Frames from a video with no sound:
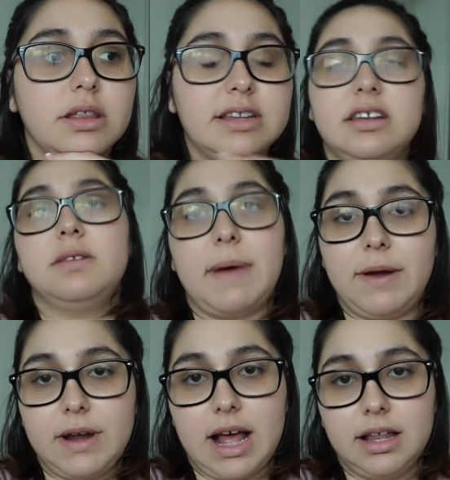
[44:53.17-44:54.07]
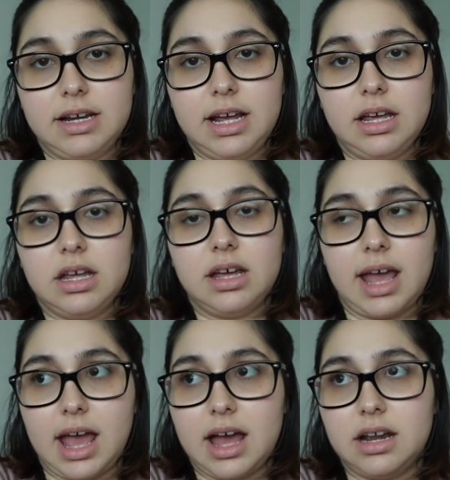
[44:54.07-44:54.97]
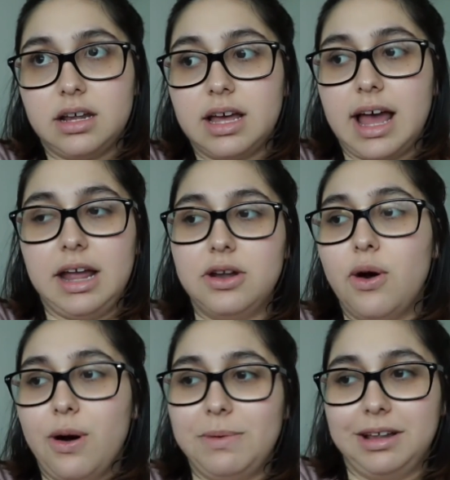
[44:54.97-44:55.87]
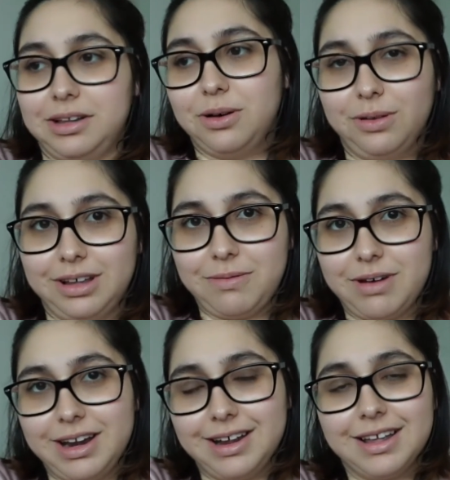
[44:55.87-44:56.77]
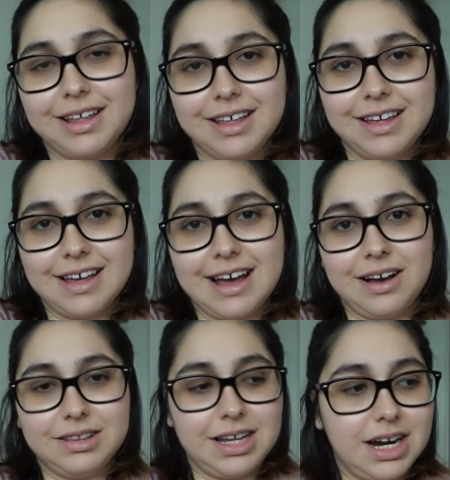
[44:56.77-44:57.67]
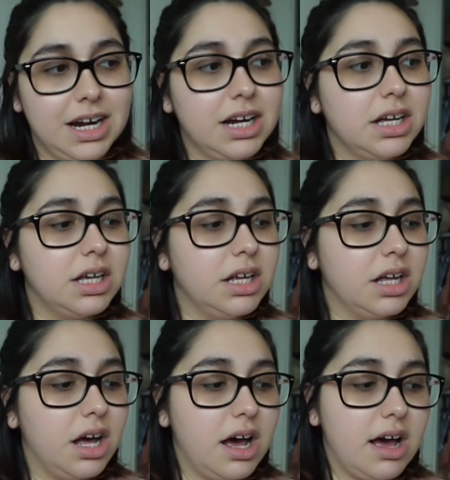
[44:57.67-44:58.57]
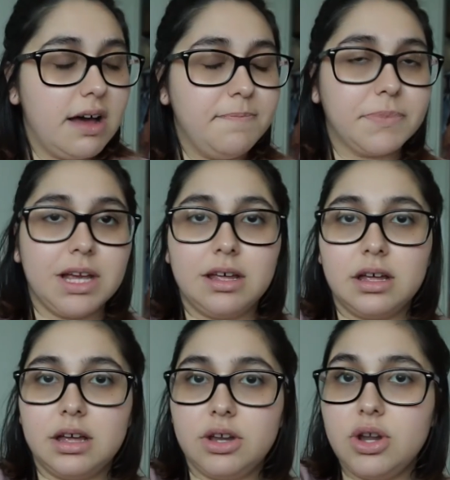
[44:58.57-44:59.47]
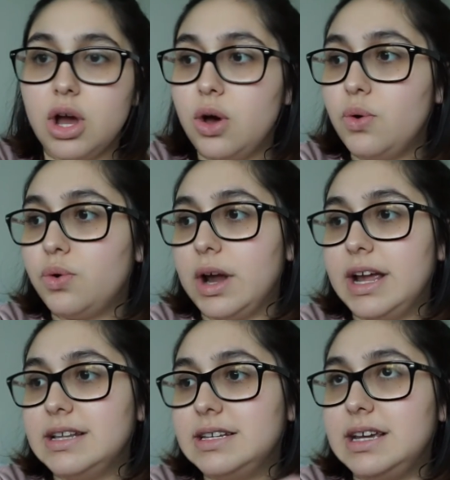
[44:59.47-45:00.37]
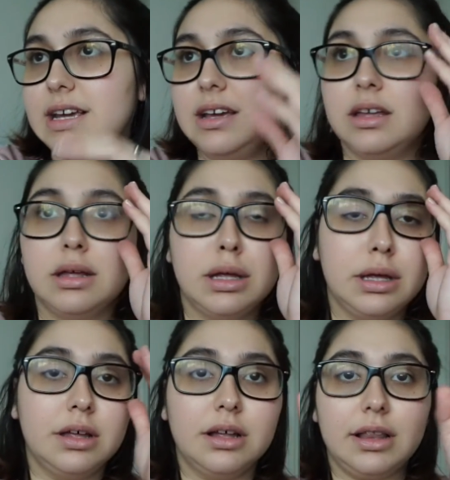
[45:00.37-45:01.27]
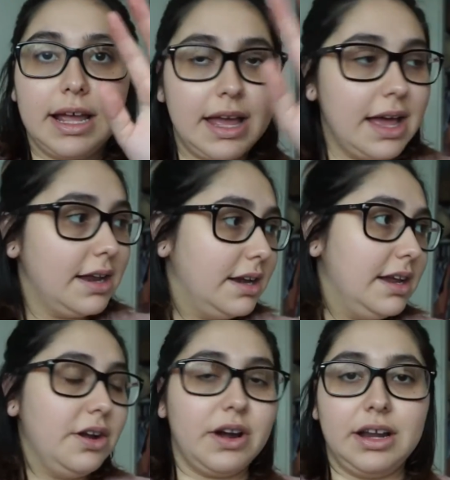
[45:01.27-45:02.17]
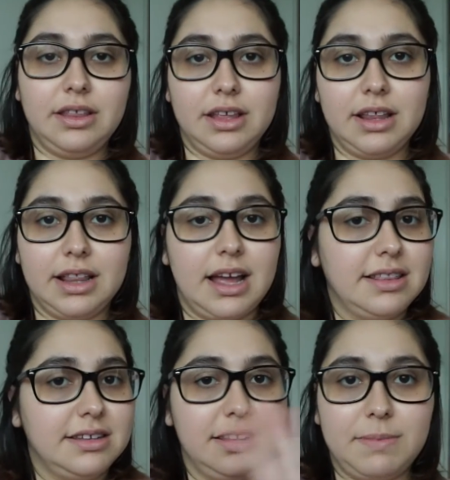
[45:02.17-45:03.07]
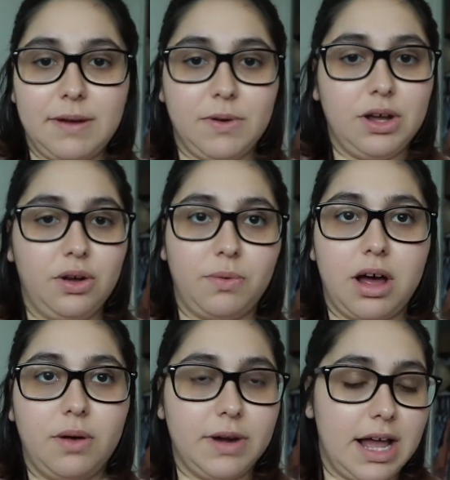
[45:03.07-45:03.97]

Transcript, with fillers: This is my reality, and I know I'm not the only one out there. Um, no crazy, like, editing or anything like that. This is my real, raw